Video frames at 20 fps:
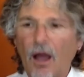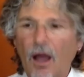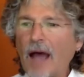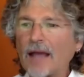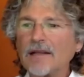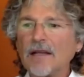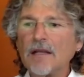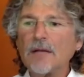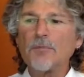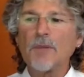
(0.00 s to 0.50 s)

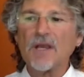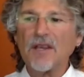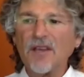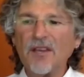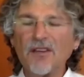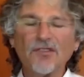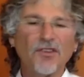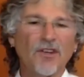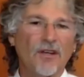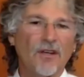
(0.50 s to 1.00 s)
Eileen
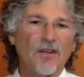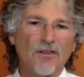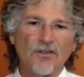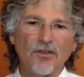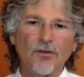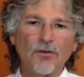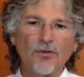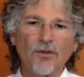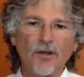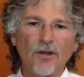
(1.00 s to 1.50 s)
McKissick
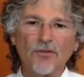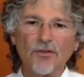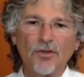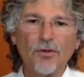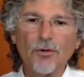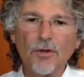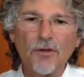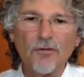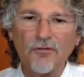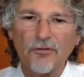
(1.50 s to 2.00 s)
is using
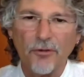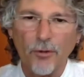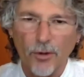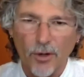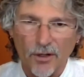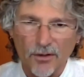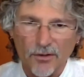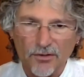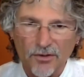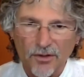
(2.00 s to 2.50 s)
tuning
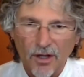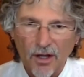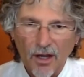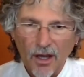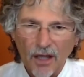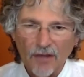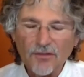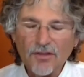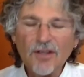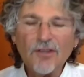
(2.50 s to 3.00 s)
forks
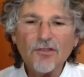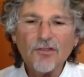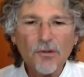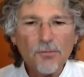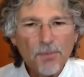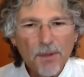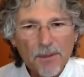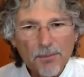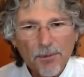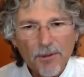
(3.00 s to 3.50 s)
and
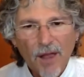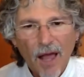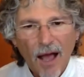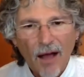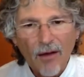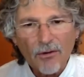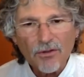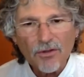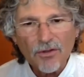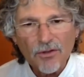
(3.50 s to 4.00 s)
teaching people
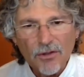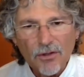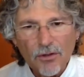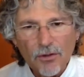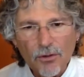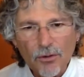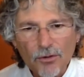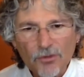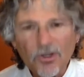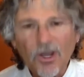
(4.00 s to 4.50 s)
how to
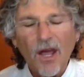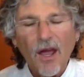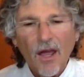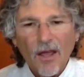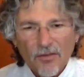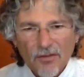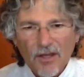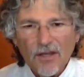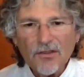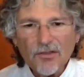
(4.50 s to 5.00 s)
use
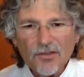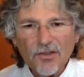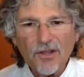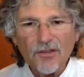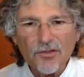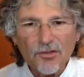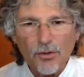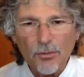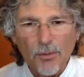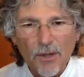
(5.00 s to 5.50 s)
these
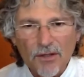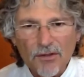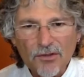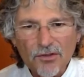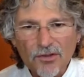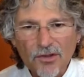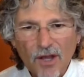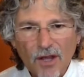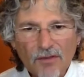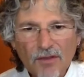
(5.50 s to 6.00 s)

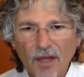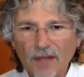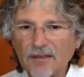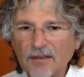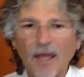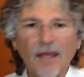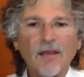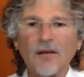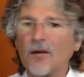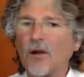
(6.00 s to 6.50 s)
instruments
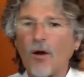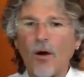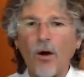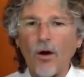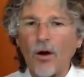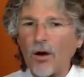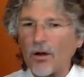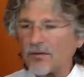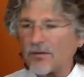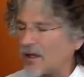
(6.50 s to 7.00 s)
that they can
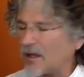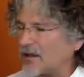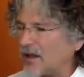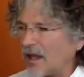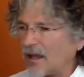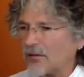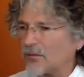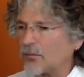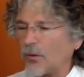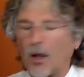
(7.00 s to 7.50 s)

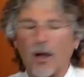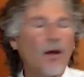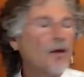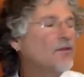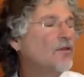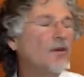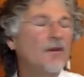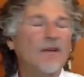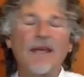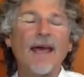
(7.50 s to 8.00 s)

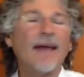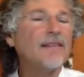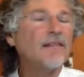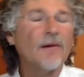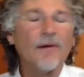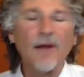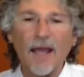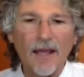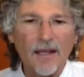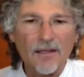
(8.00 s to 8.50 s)
get
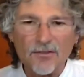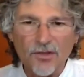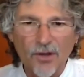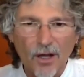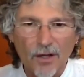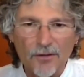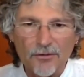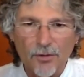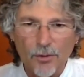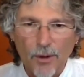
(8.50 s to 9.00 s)
their hands
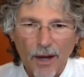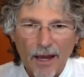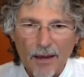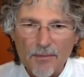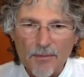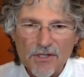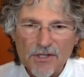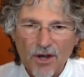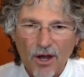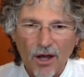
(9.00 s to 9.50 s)
on through
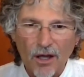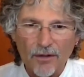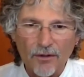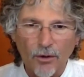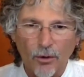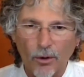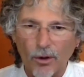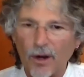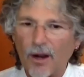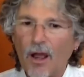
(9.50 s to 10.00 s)

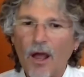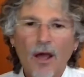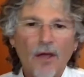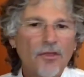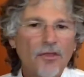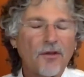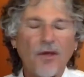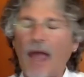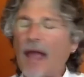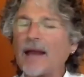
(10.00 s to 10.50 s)
Amazon or
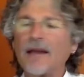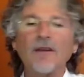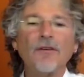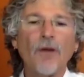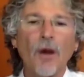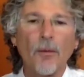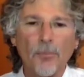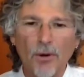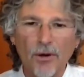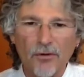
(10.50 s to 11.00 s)
any
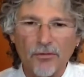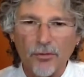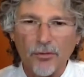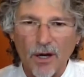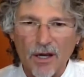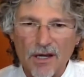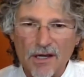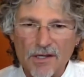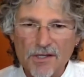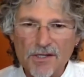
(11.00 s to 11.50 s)
number of
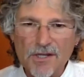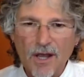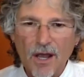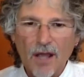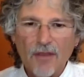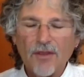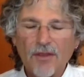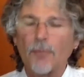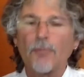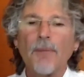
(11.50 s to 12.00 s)
ways.
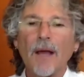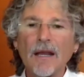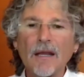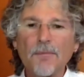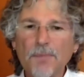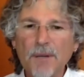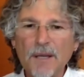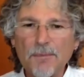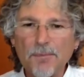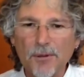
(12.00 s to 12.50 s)
There are
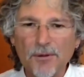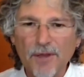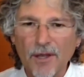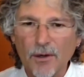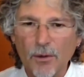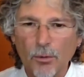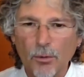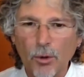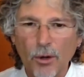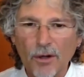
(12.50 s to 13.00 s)
many people
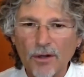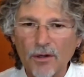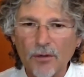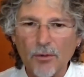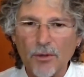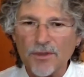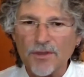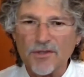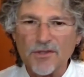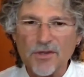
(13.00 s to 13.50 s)
that are
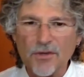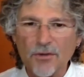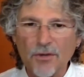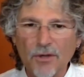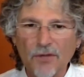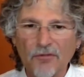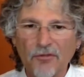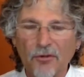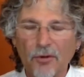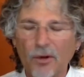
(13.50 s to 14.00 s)
working with the
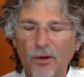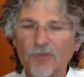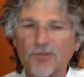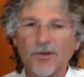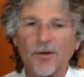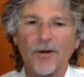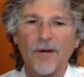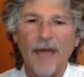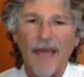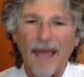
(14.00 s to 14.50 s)
tuning forks.
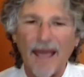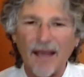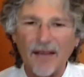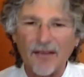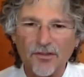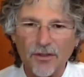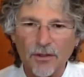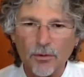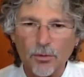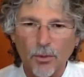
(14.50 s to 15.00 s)
They're an
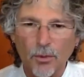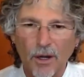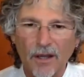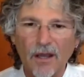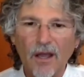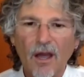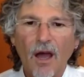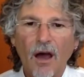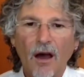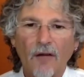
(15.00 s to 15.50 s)
excellent
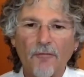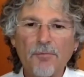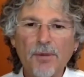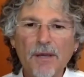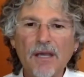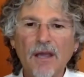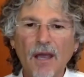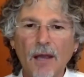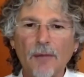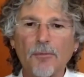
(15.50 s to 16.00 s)
way of
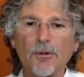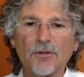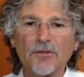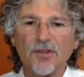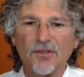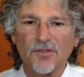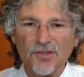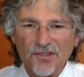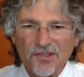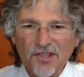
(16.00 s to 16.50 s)
being able
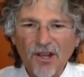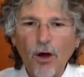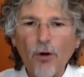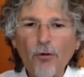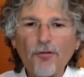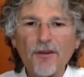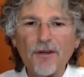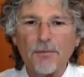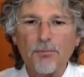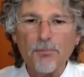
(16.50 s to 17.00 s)
to
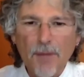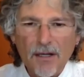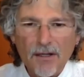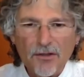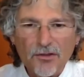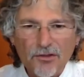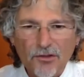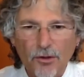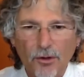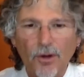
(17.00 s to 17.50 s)

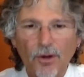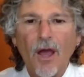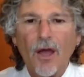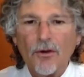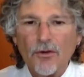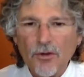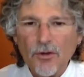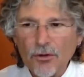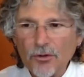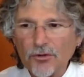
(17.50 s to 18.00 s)
self-administer
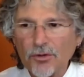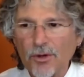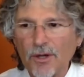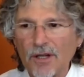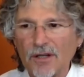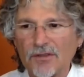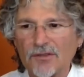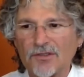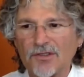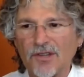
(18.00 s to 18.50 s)

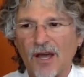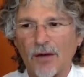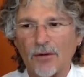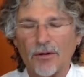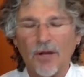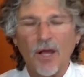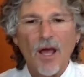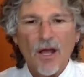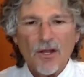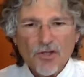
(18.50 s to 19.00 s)
nutrient
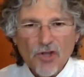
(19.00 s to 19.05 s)
sound.